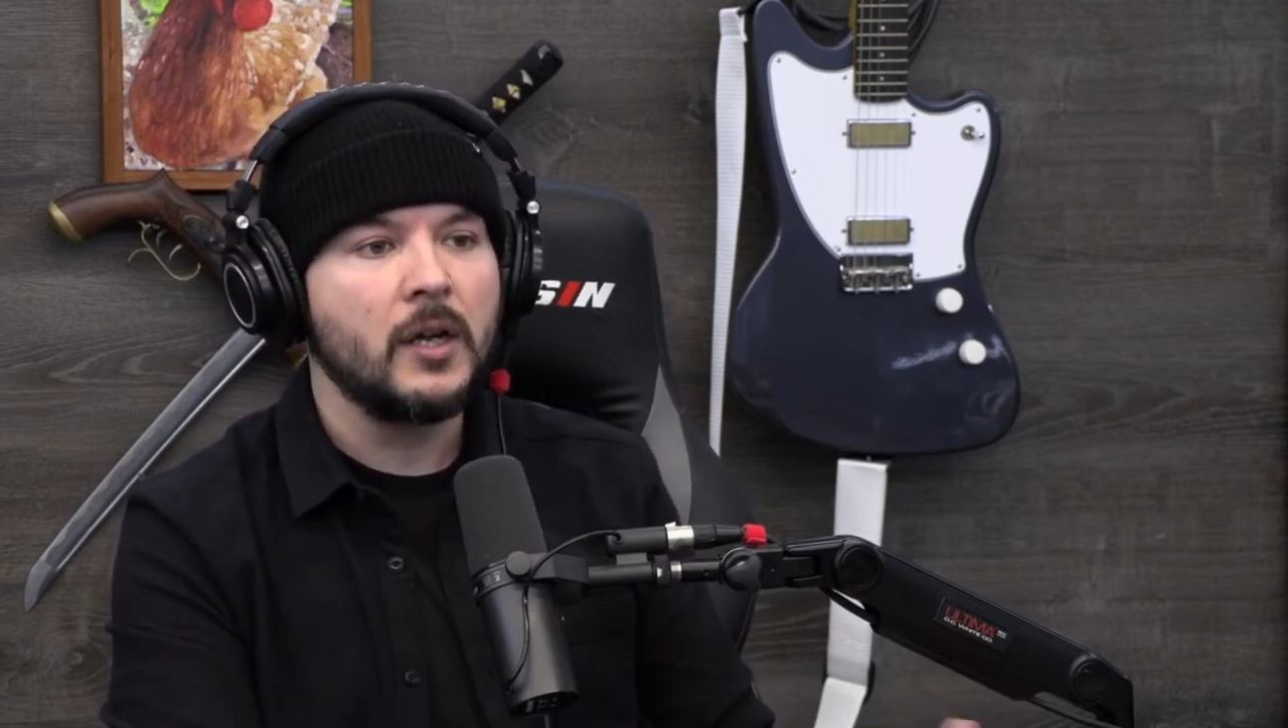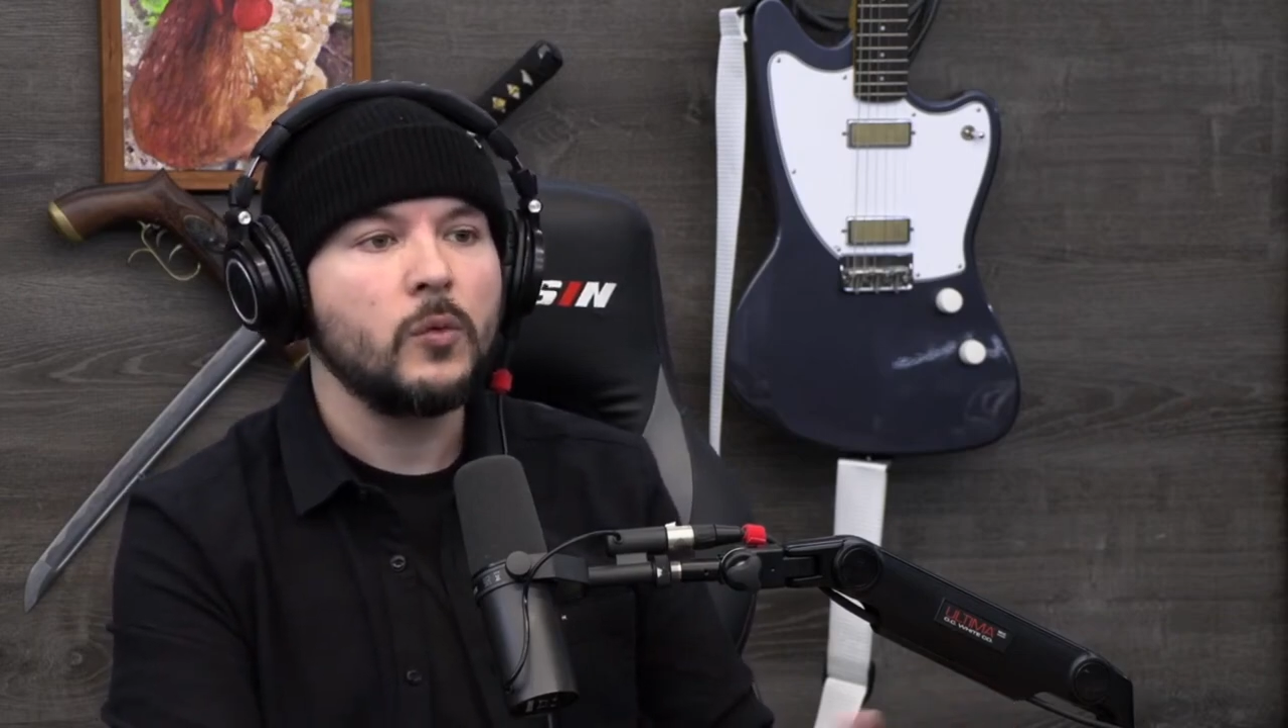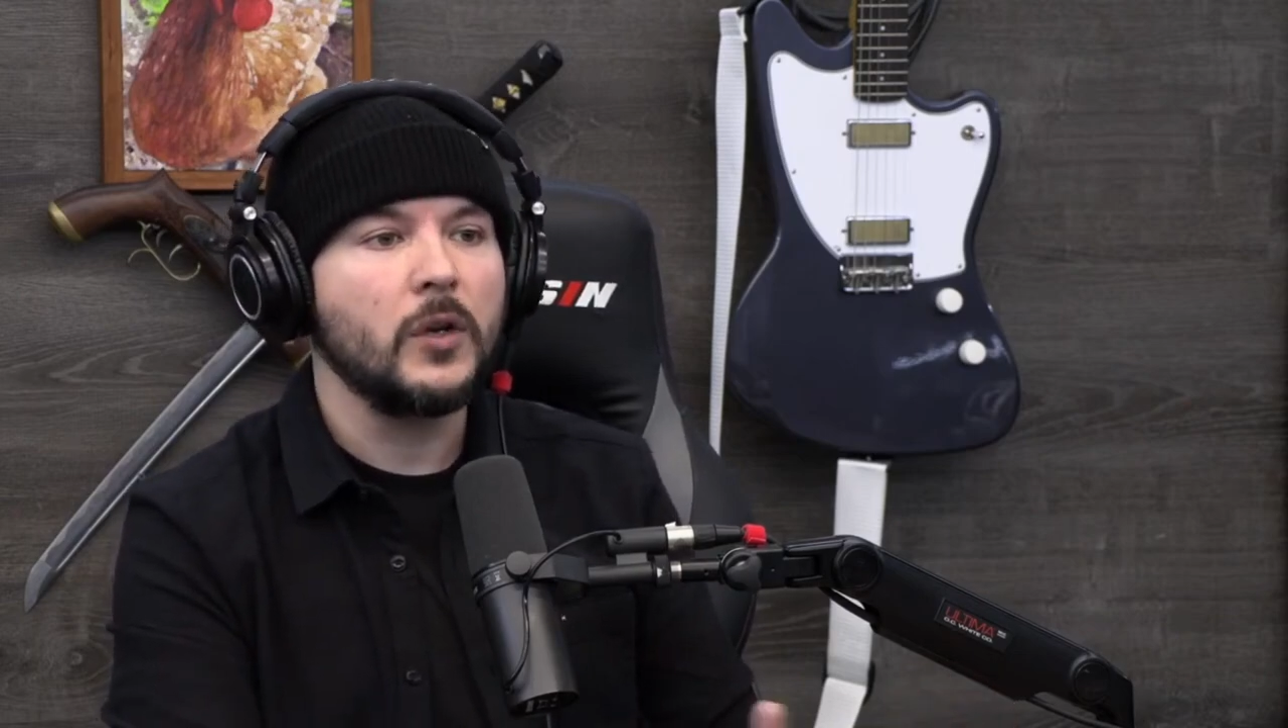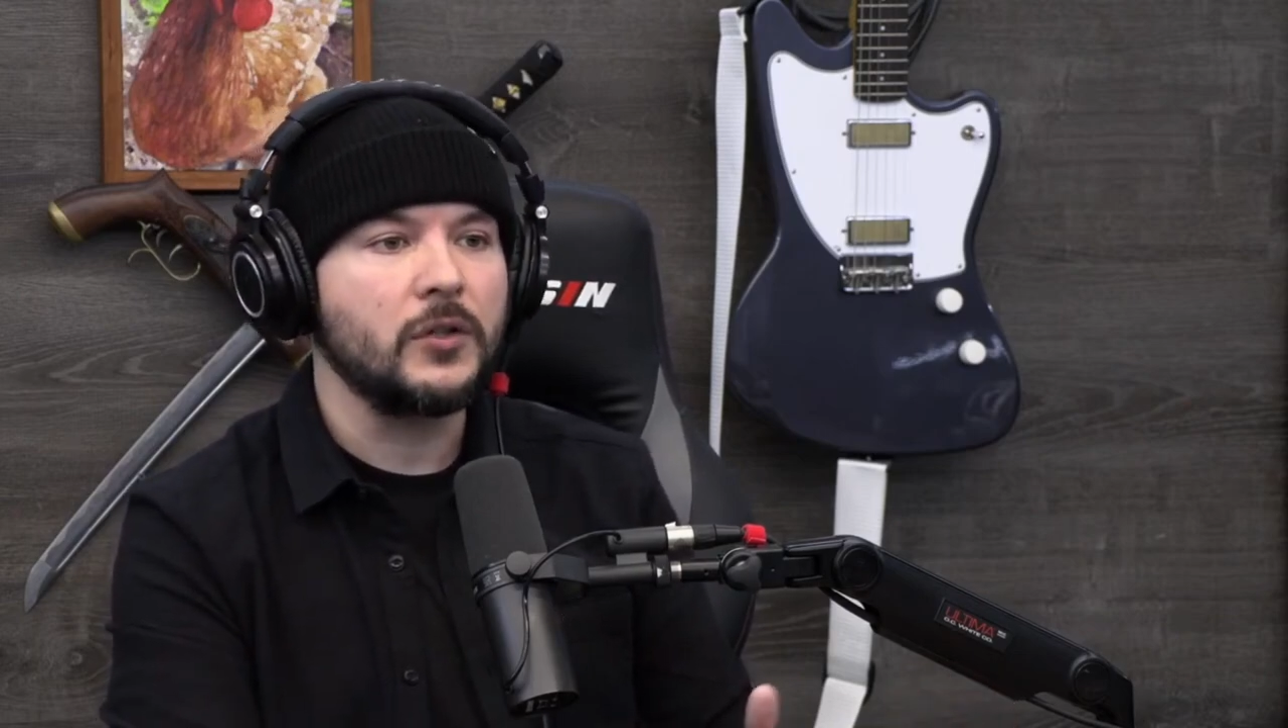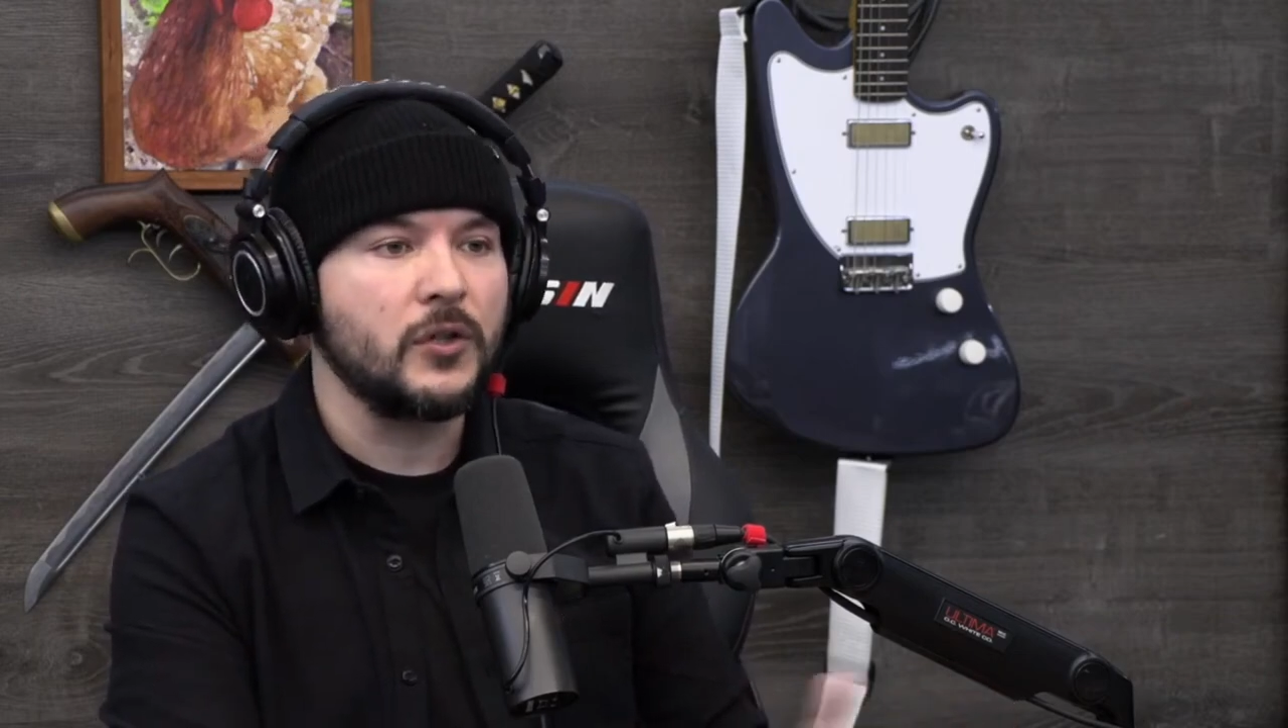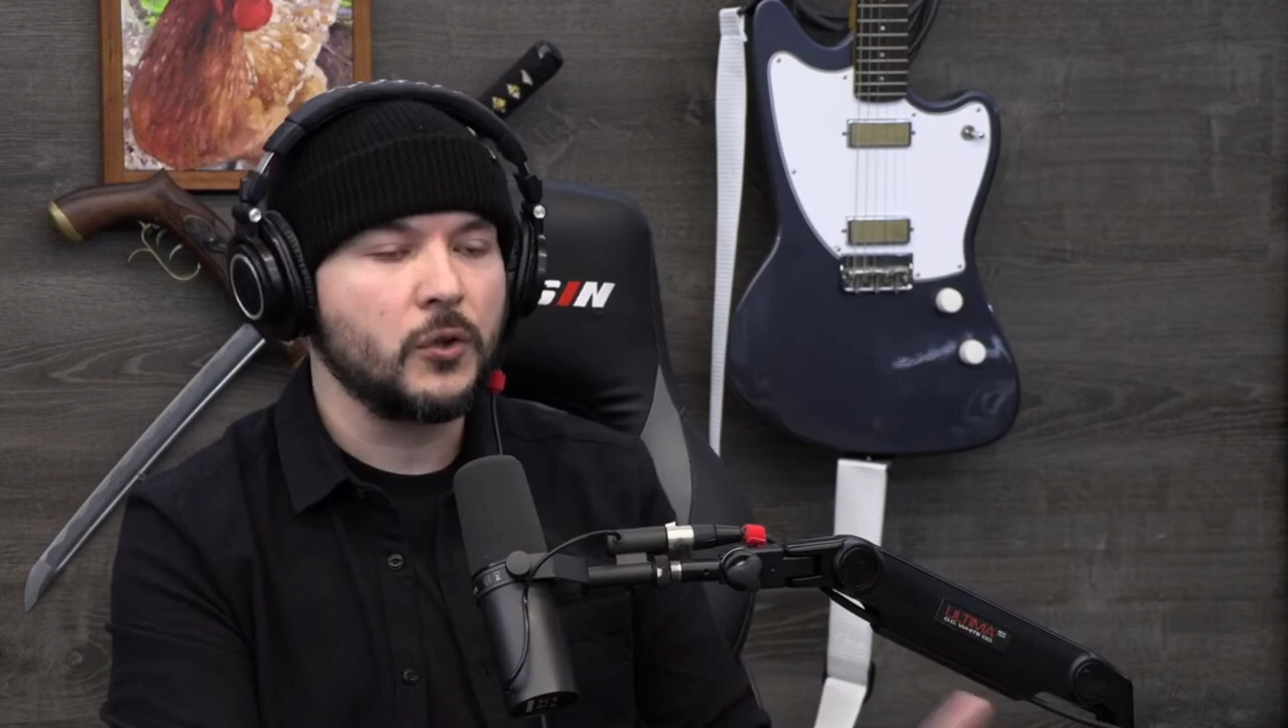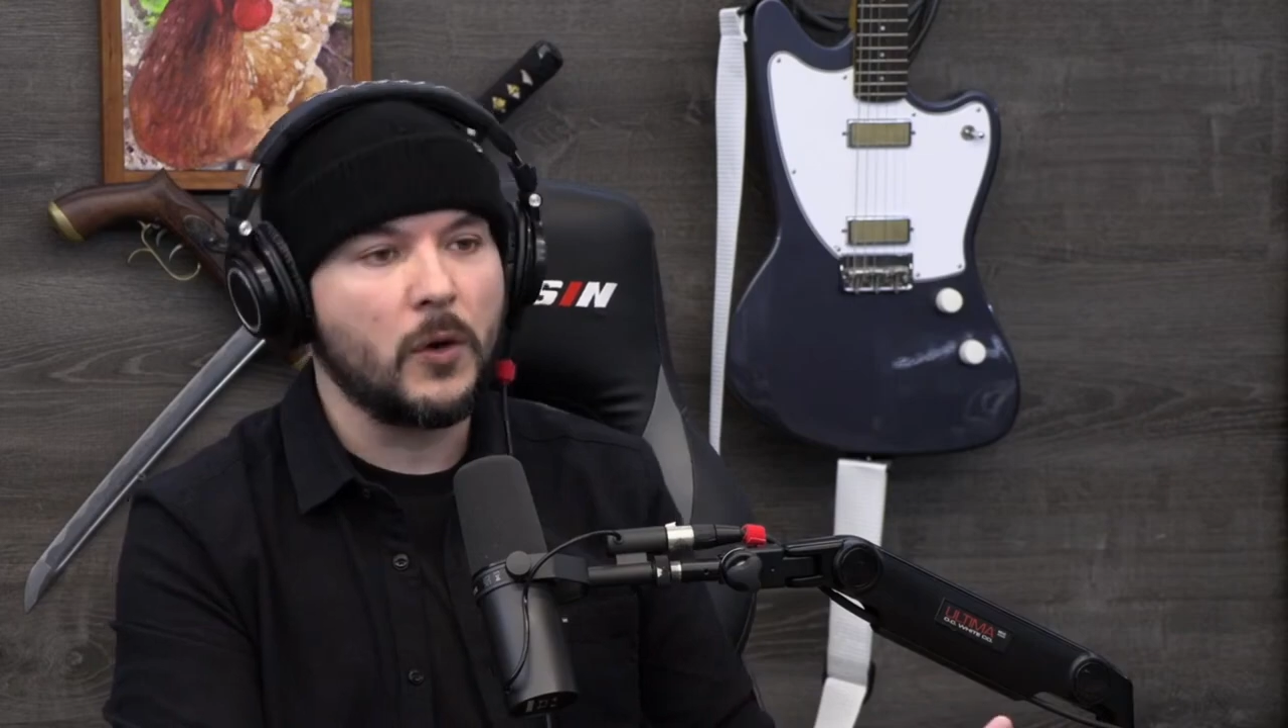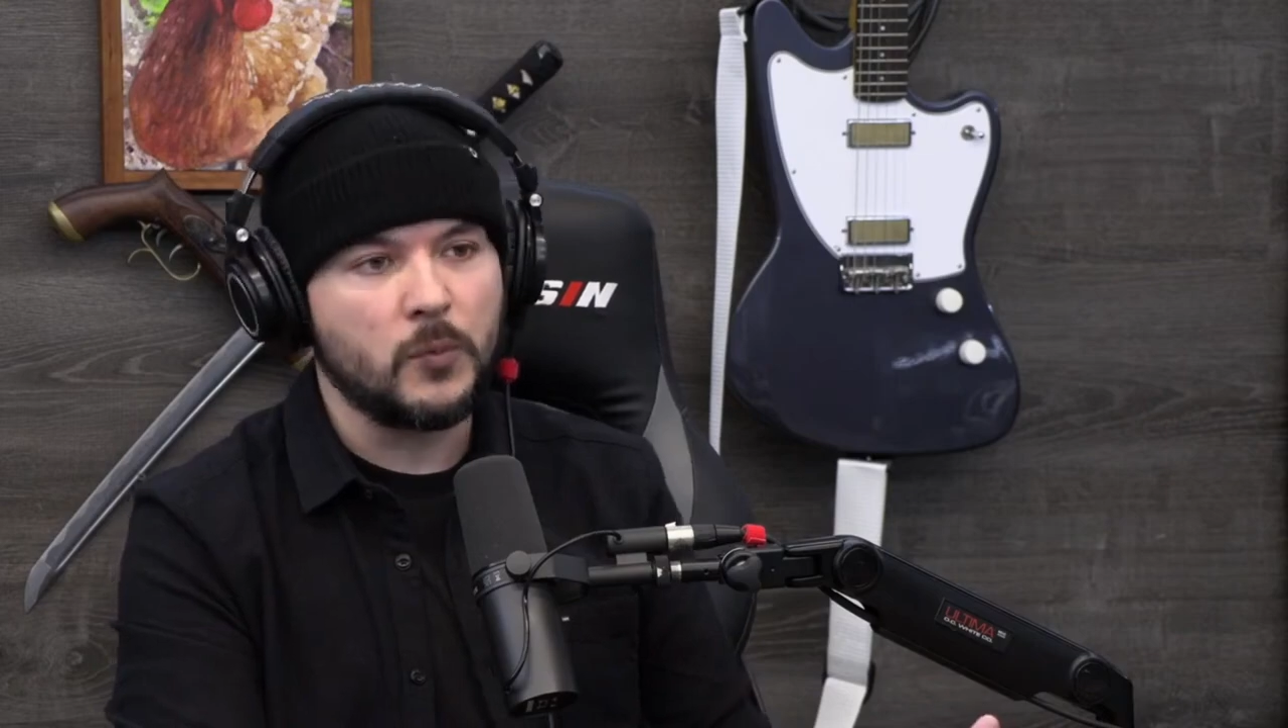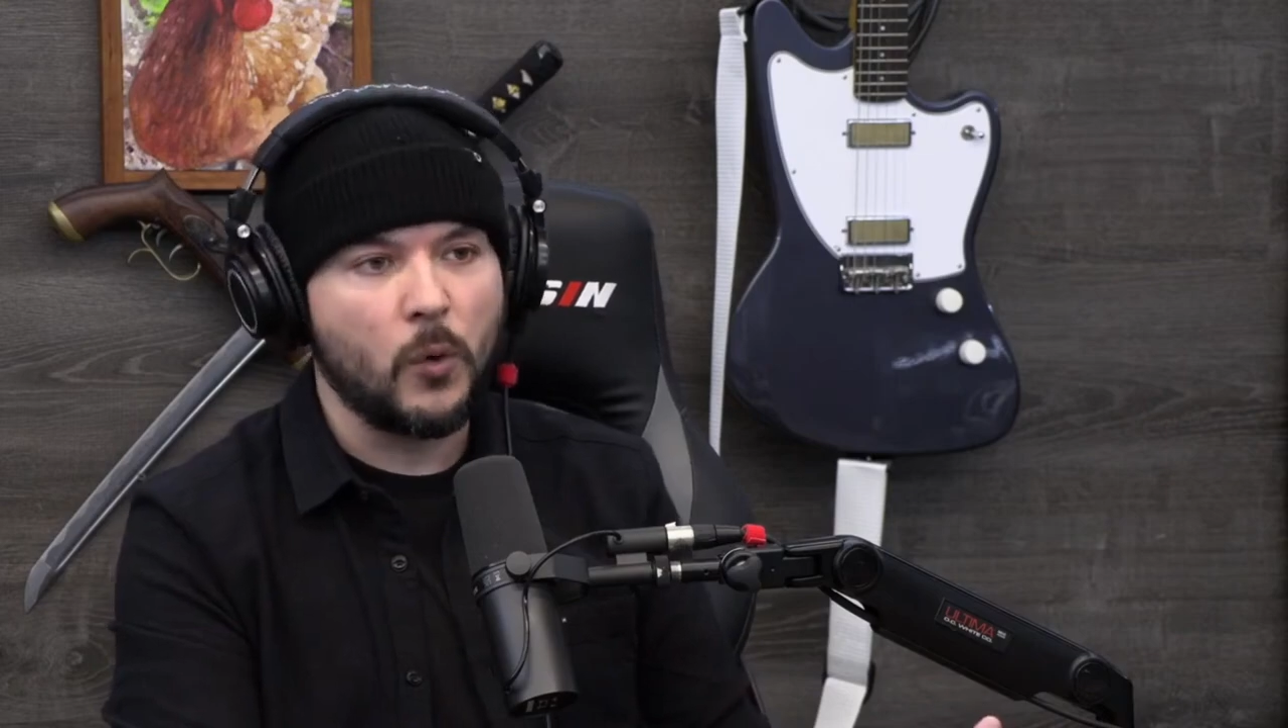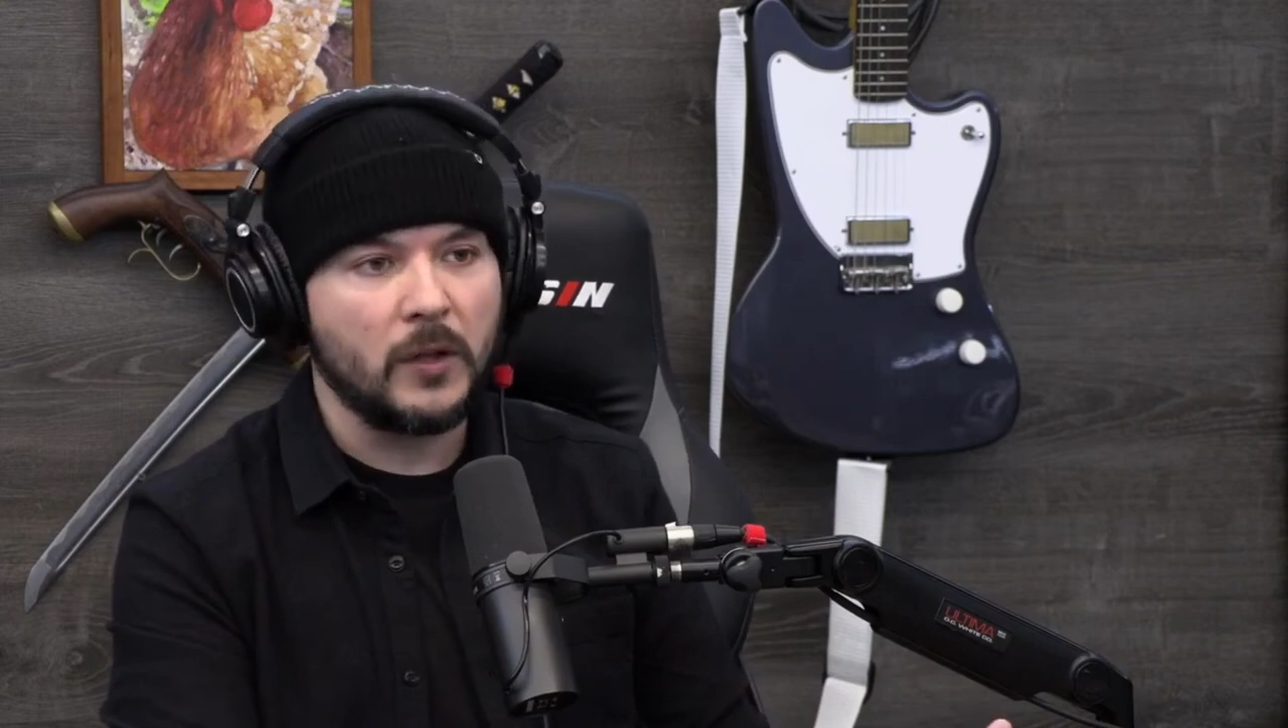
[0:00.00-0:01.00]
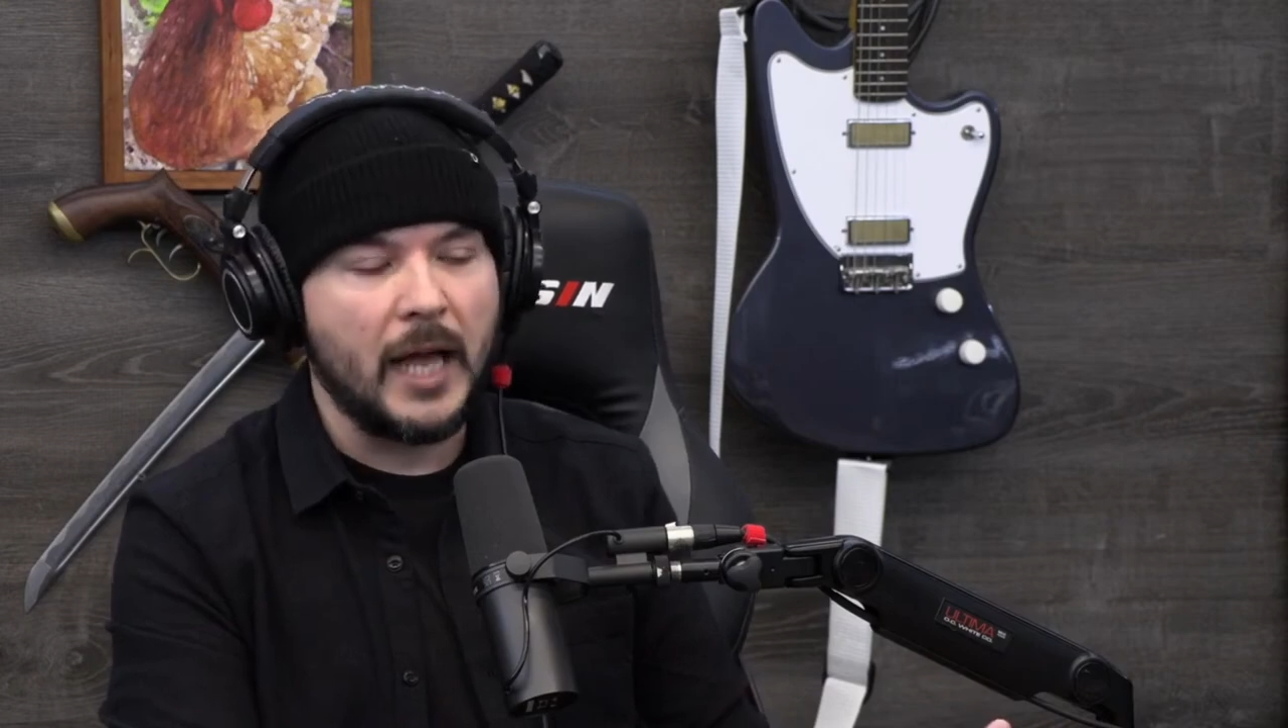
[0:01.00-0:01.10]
which destroys more